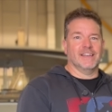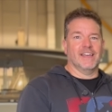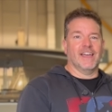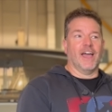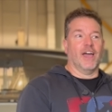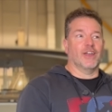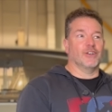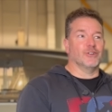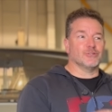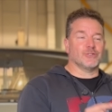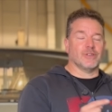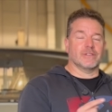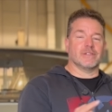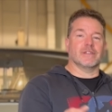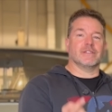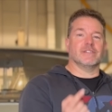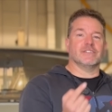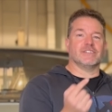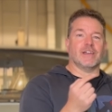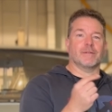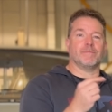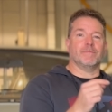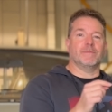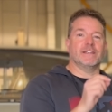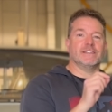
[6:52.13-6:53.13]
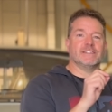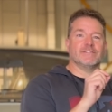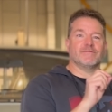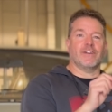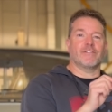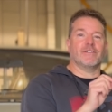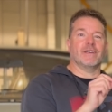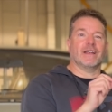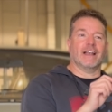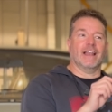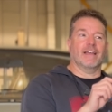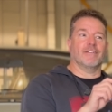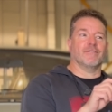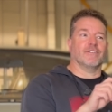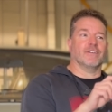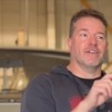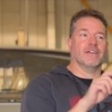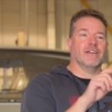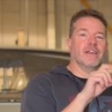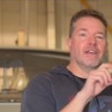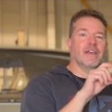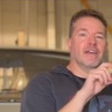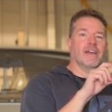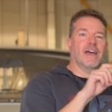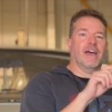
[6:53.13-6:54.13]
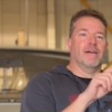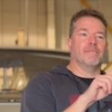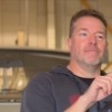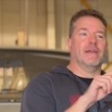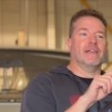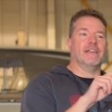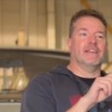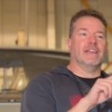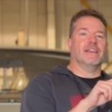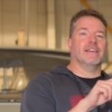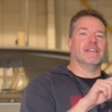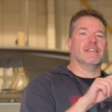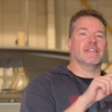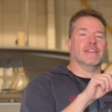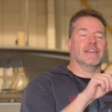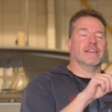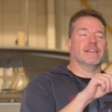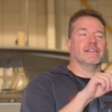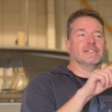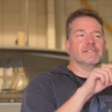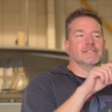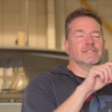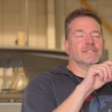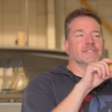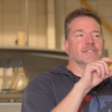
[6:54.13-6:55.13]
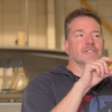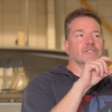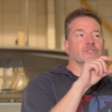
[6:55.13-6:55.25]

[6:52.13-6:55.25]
And also I think the Japanese are very clever at making things